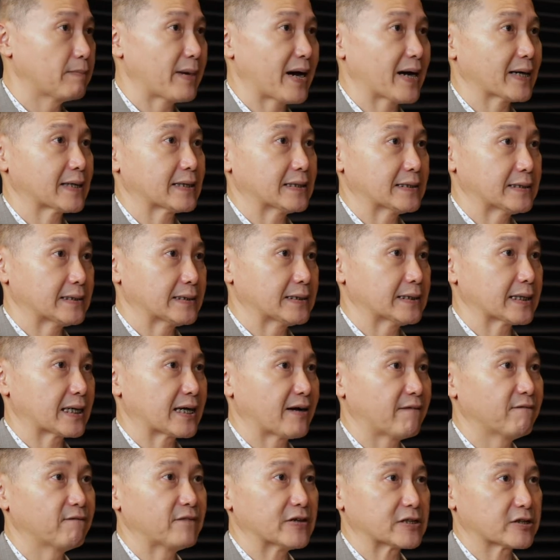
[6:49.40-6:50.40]
back in the
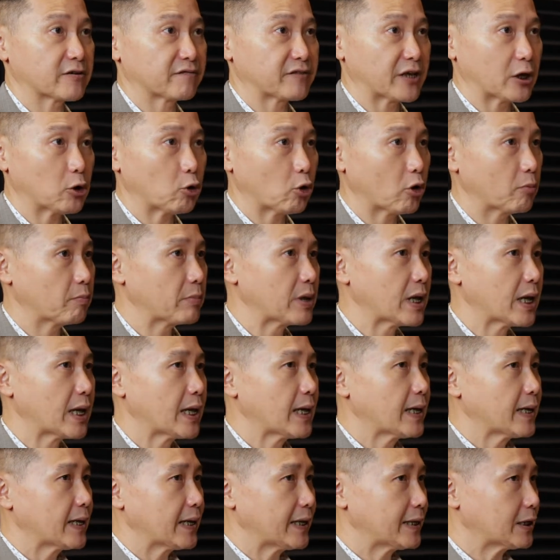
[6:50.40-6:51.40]
comforts of their home.
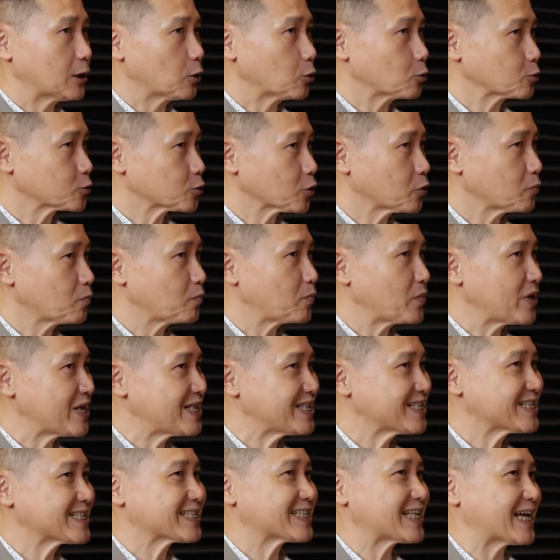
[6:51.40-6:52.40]
It also
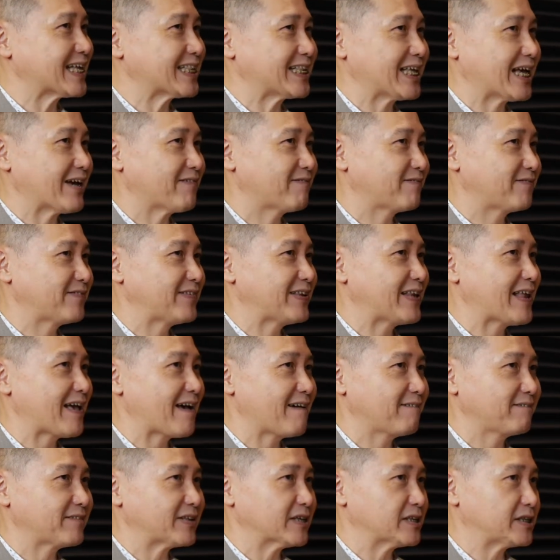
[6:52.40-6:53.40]
means that they have
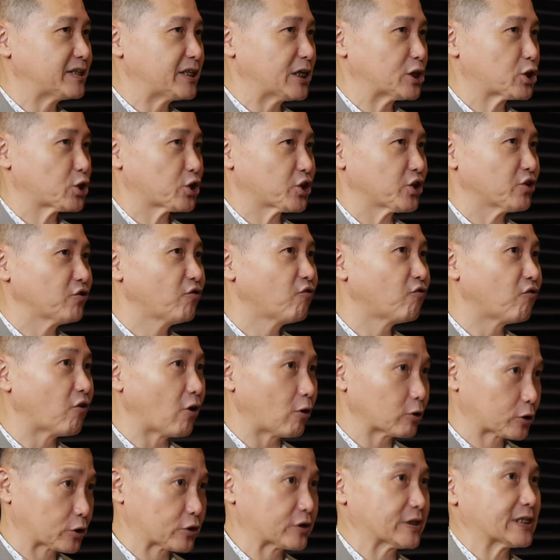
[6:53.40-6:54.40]
left the digital
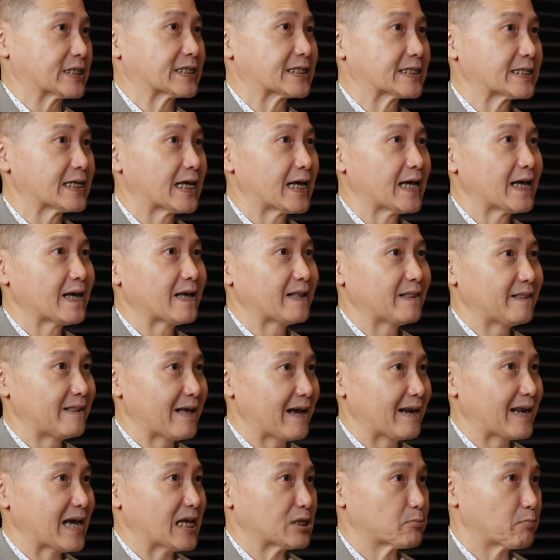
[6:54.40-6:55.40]
fortress
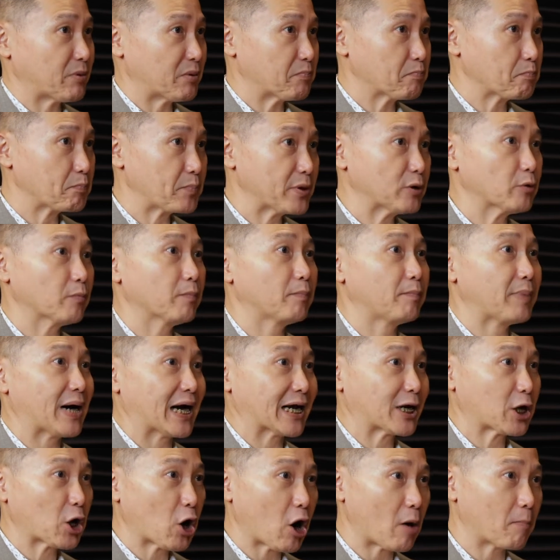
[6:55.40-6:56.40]
that has been built
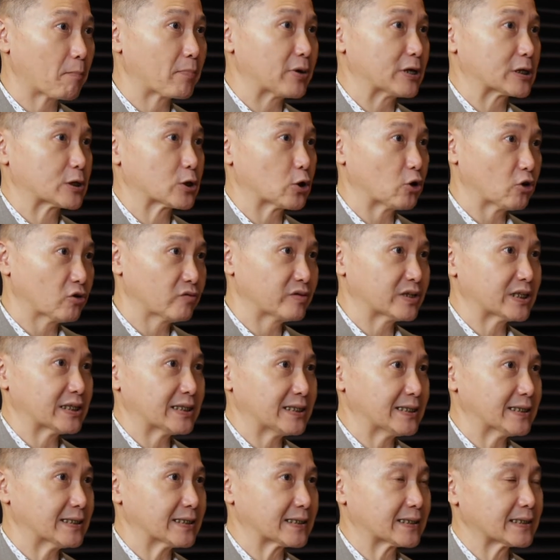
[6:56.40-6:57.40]
by corporates over the
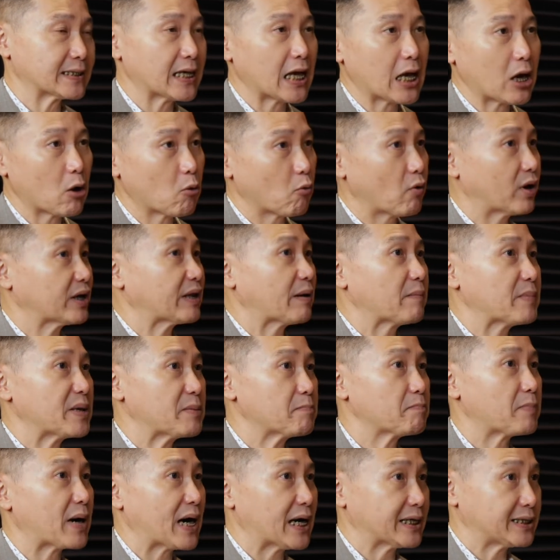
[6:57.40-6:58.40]
years. What I
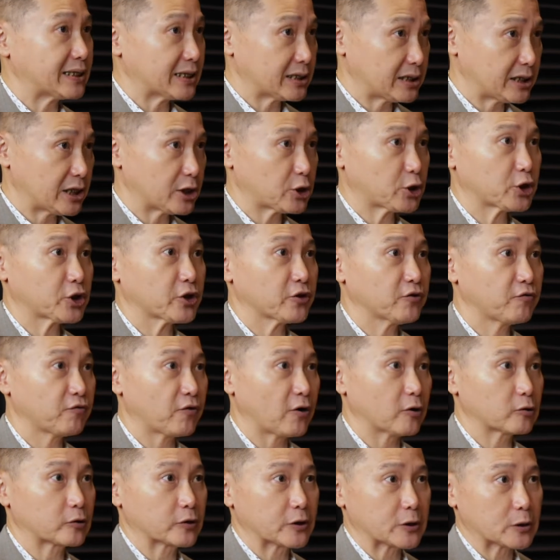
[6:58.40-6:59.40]
mean by the digital
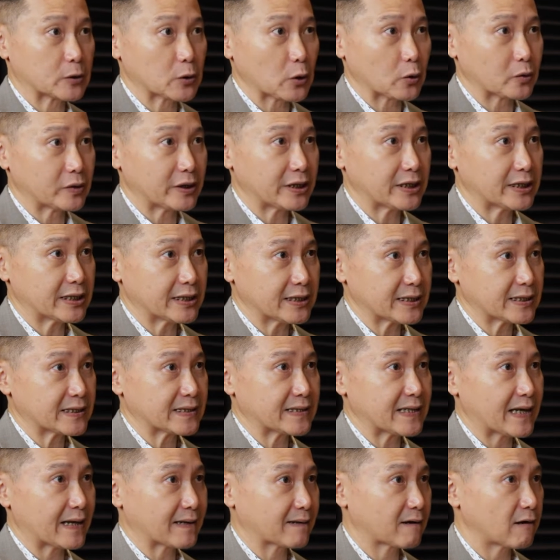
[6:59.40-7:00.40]
fortress, Tony, is
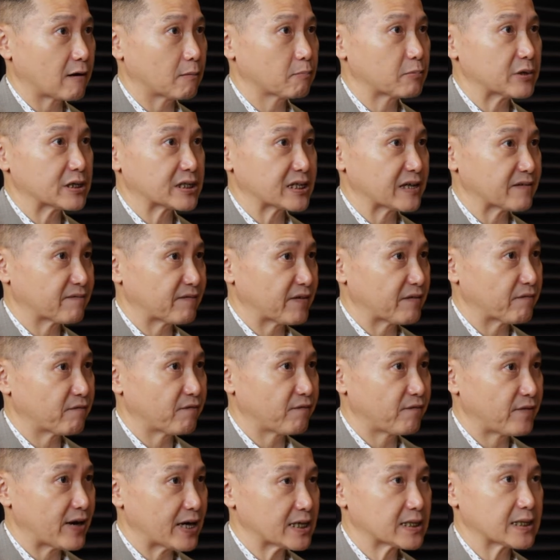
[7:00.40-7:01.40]
that corporates have
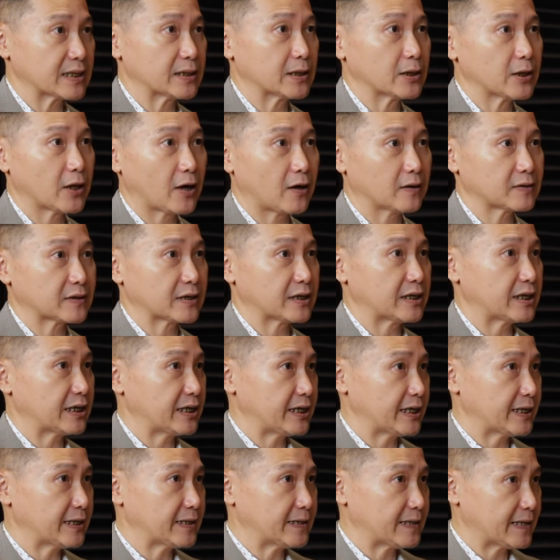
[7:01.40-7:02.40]
invested a lot
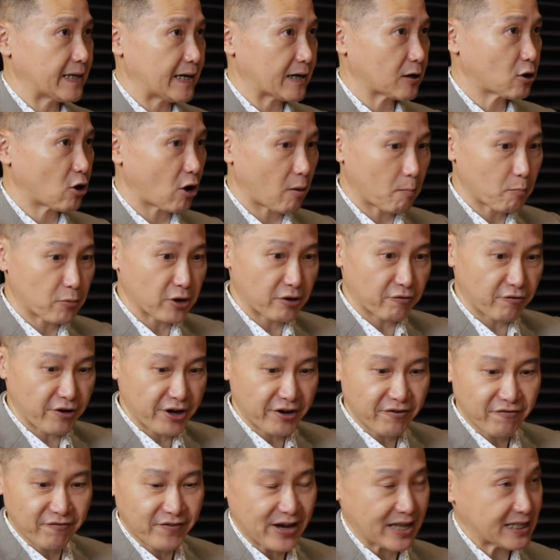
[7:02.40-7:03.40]
in their corporate
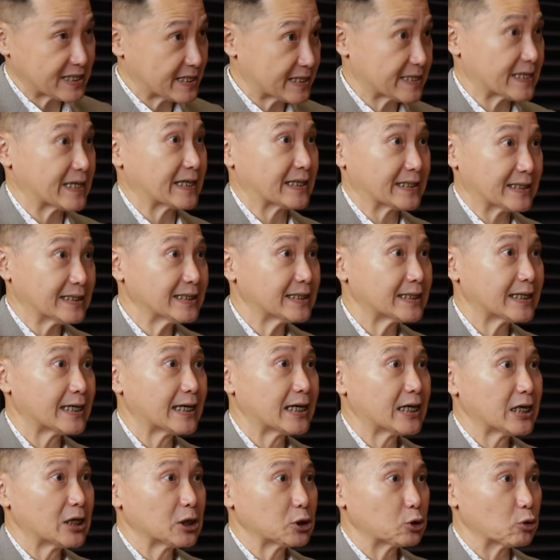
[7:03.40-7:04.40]
ring fencing
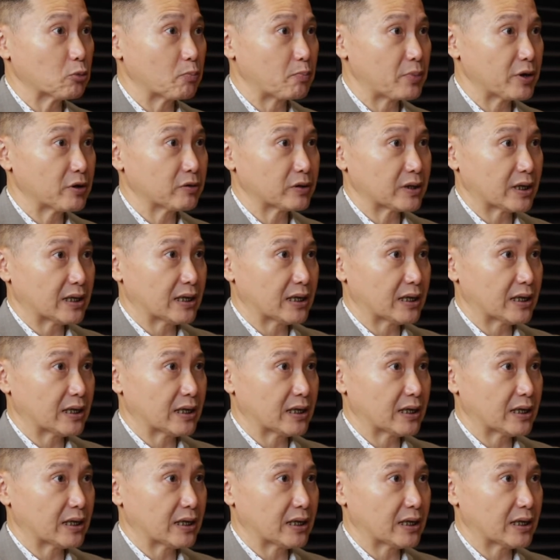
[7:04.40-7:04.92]
to build